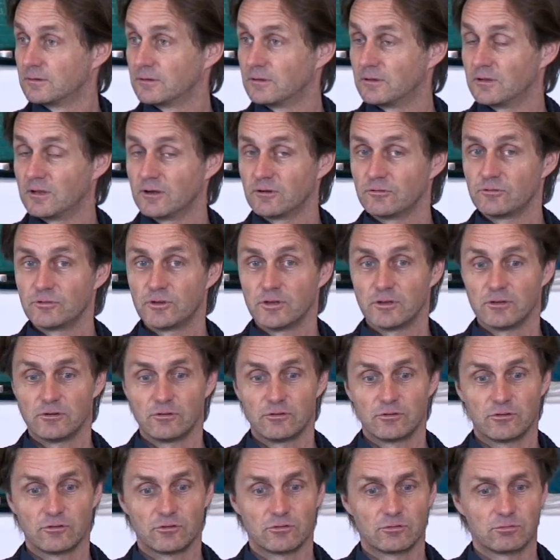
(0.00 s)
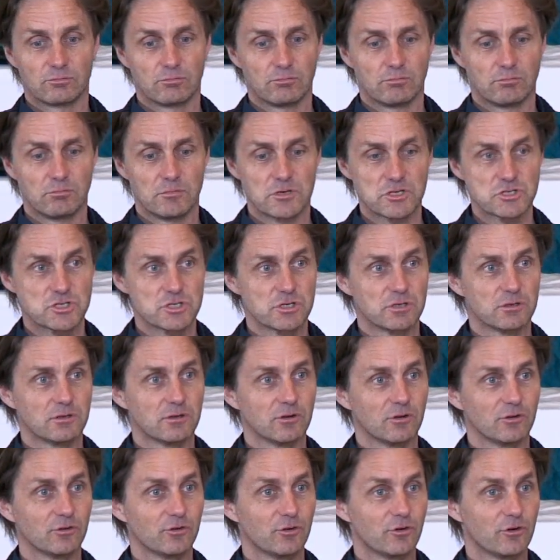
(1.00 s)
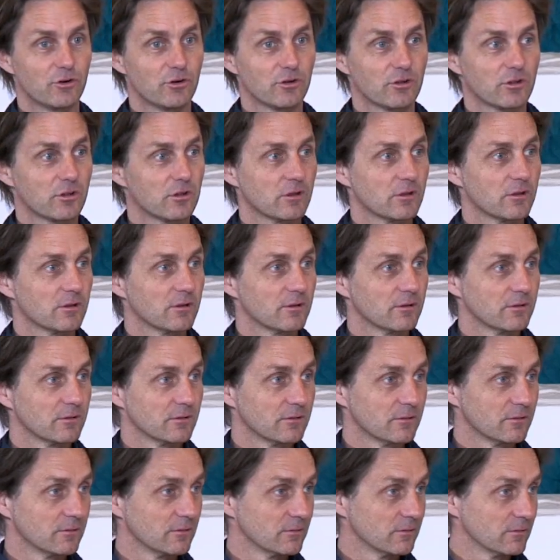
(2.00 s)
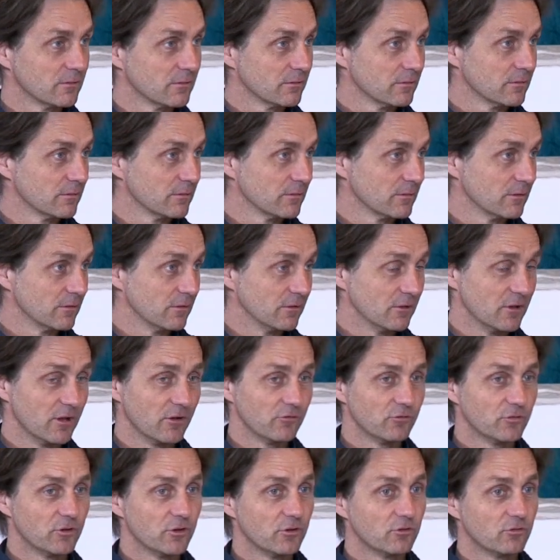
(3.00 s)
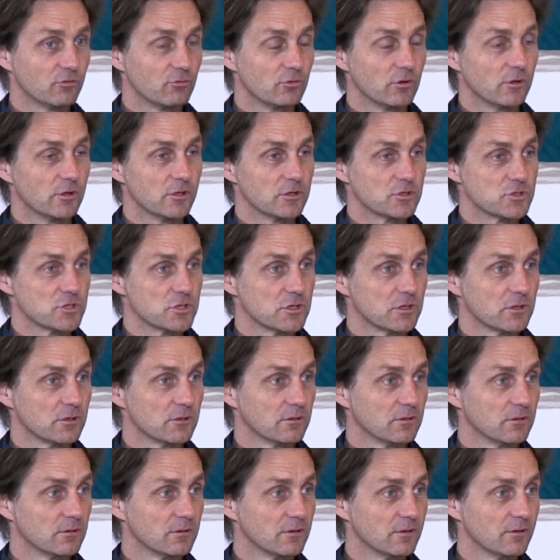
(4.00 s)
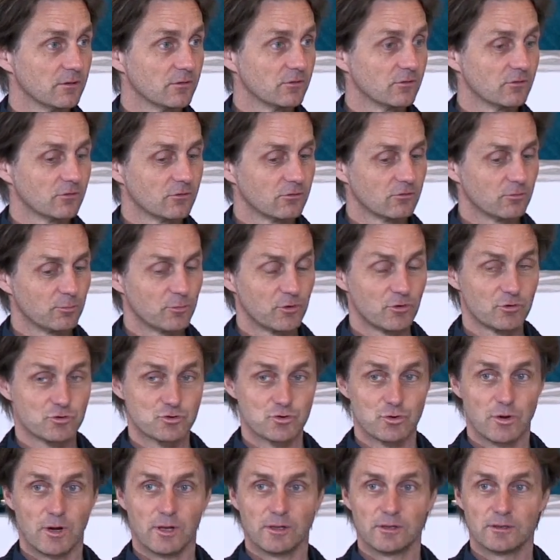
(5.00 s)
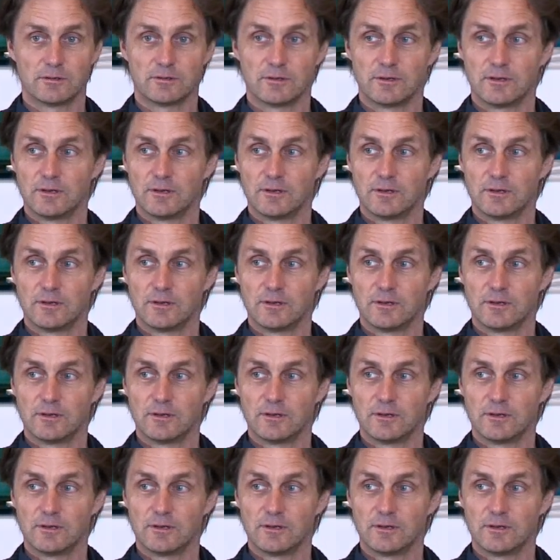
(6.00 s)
loved his mission on earth, loved his religion, his spirituality.